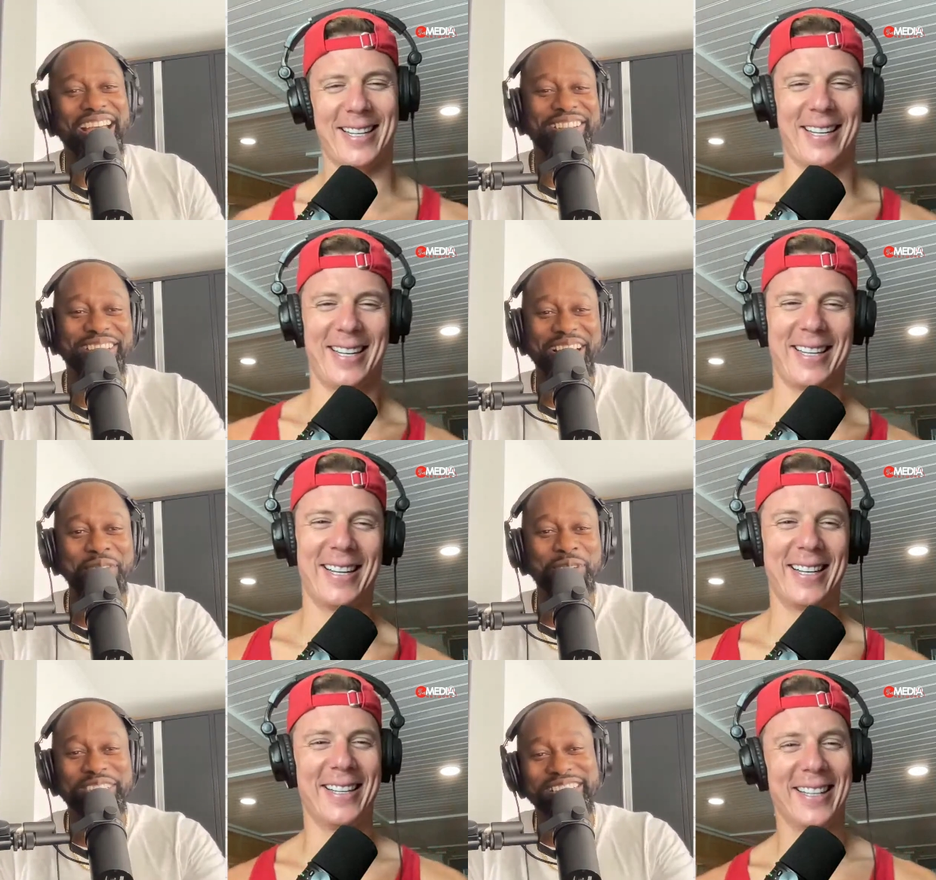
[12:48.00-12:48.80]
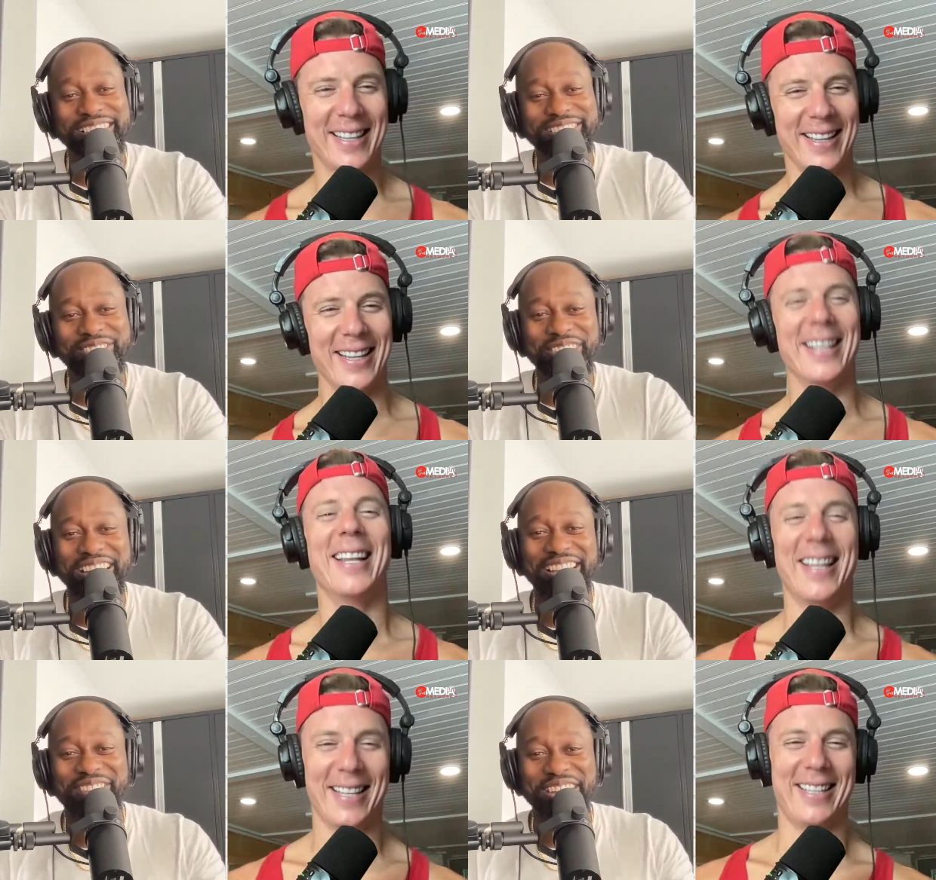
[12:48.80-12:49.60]
Speaker 1: I, I, almost cussed
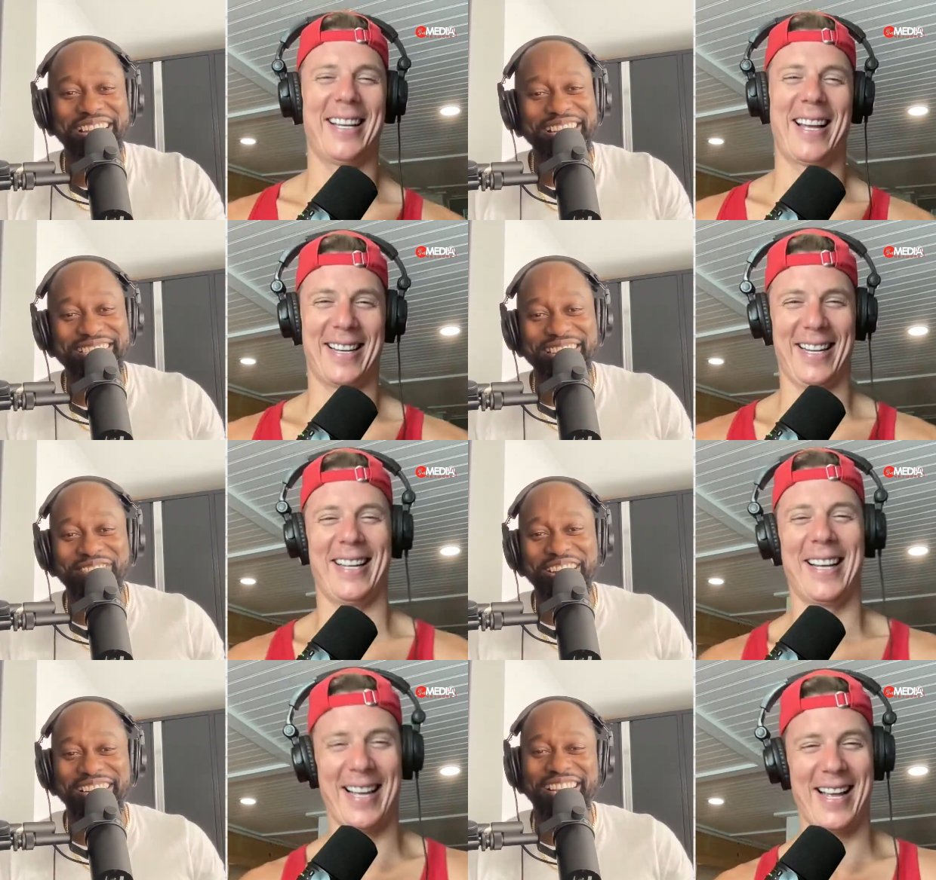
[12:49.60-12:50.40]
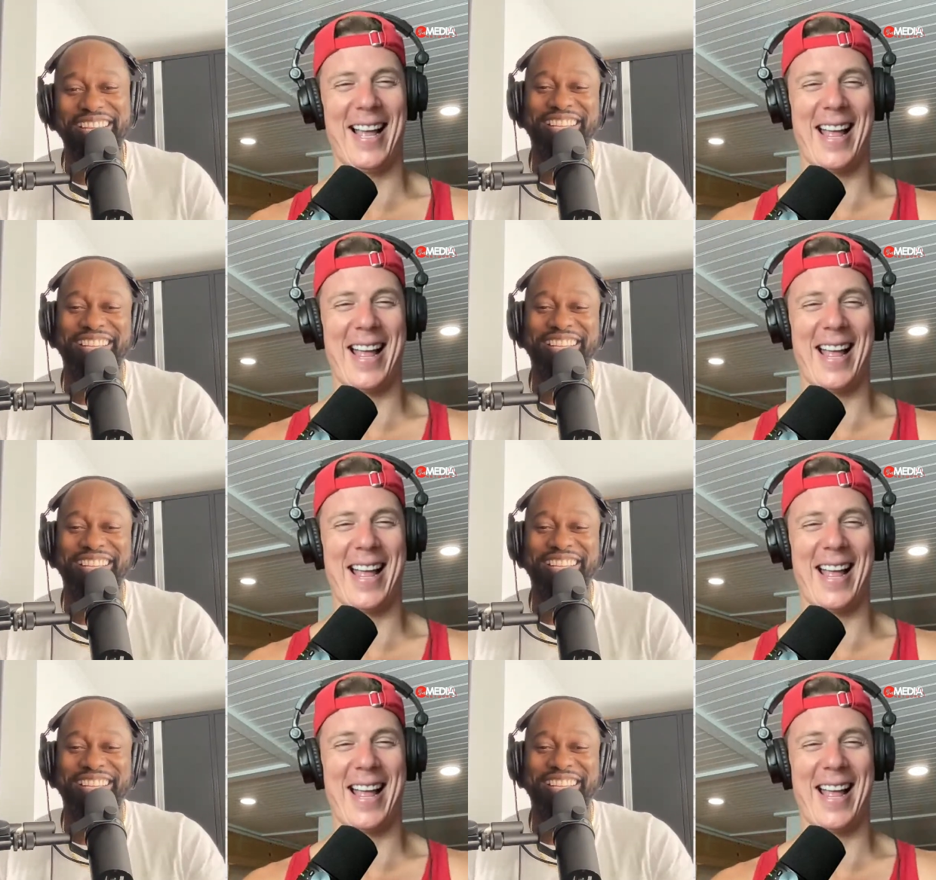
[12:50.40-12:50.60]
online. We, this ain't ready.